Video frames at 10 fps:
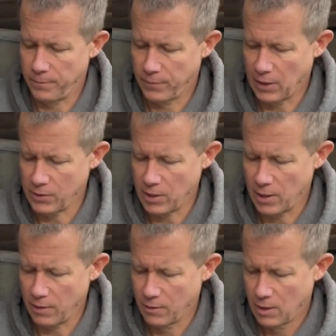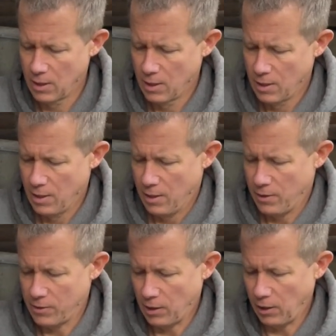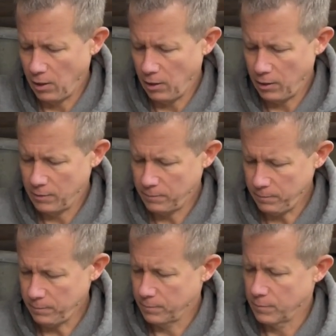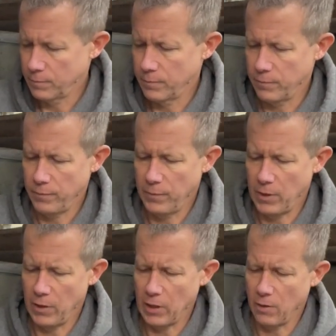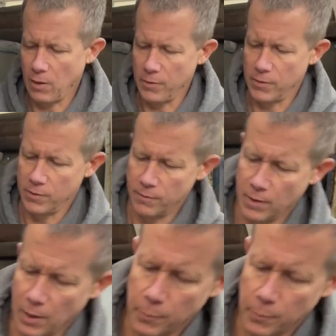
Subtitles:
there's a little, there you go. I'll